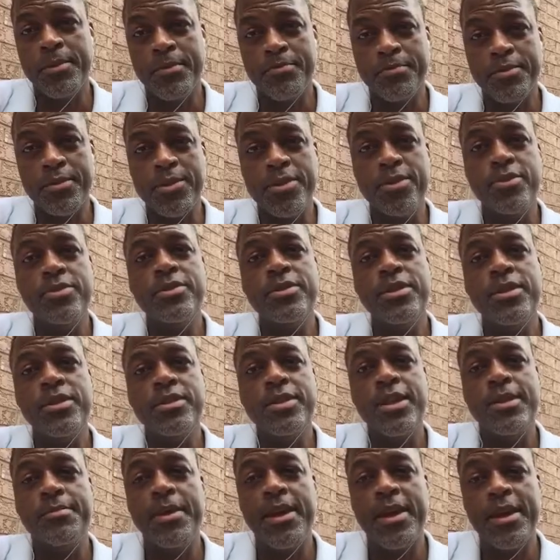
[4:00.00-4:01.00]
going to produce
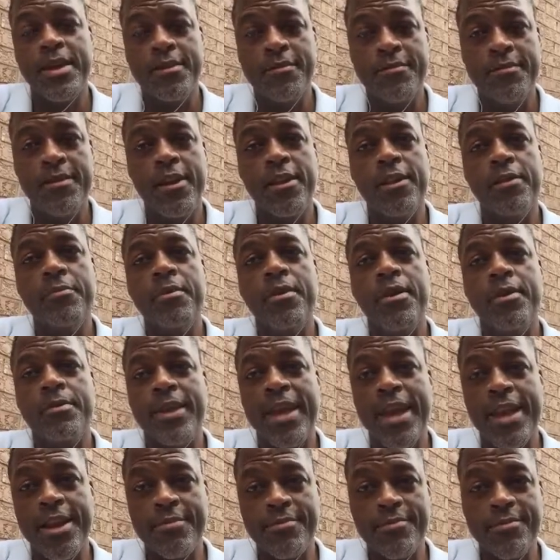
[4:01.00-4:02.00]
this and make it available and
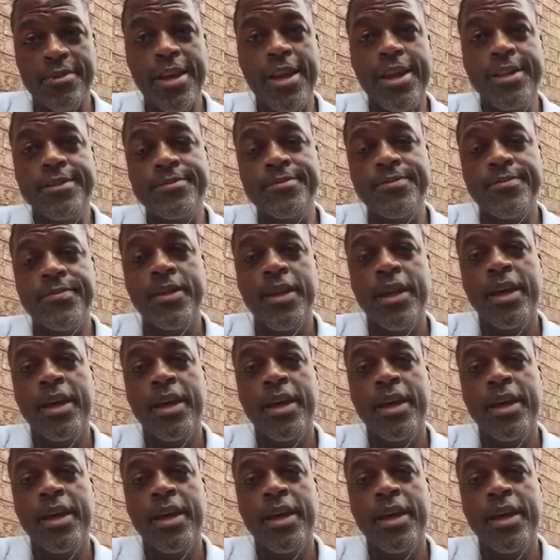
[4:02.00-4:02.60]
get it done.